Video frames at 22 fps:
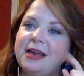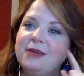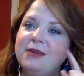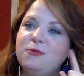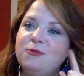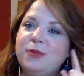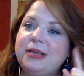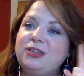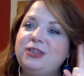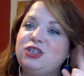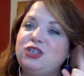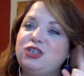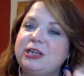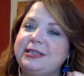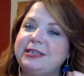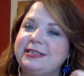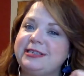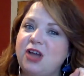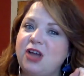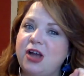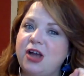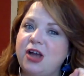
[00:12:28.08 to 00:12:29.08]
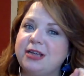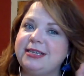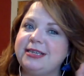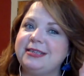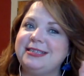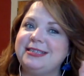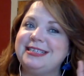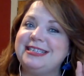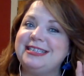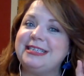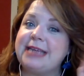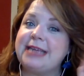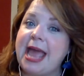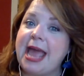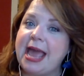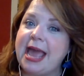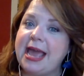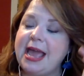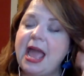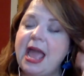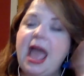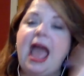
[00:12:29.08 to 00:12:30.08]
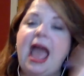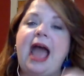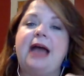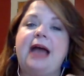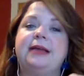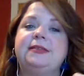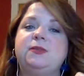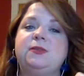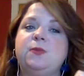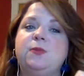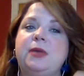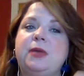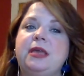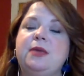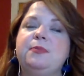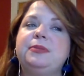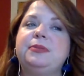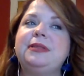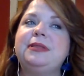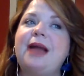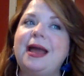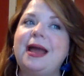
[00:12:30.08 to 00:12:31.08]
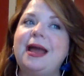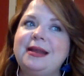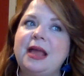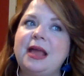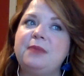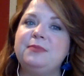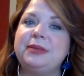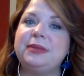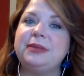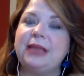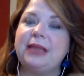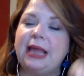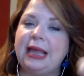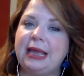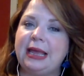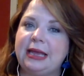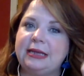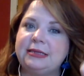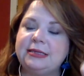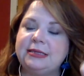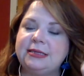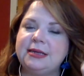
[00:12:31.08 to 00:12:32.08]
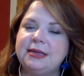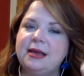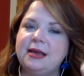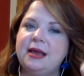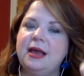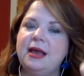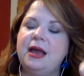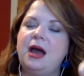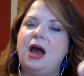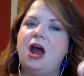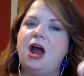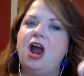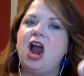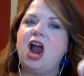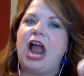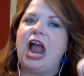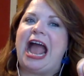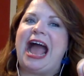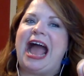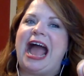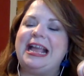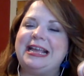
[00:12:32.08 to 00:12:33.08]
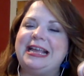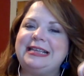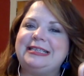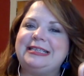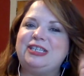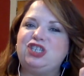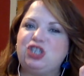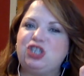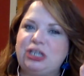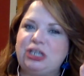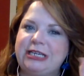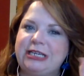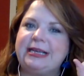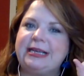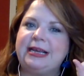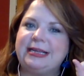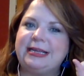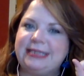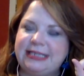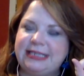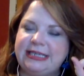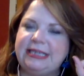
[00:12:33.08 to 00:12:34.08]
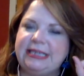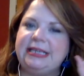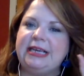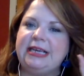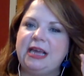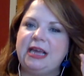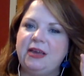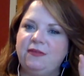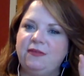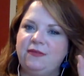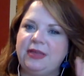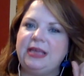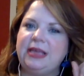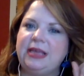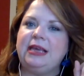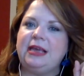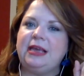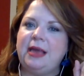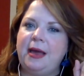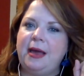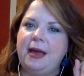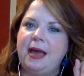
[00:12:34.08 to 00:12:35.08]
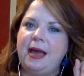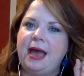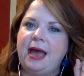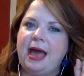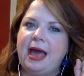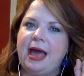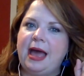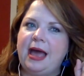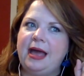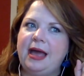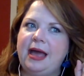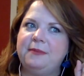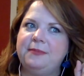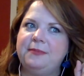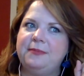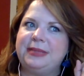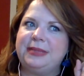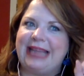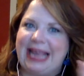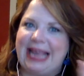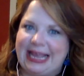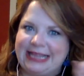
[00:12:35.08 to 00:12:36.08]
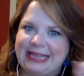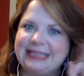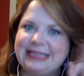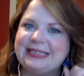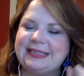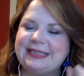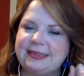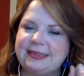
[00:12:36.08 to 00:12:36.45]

we just talked today as we plotted and planned our IGTV plans.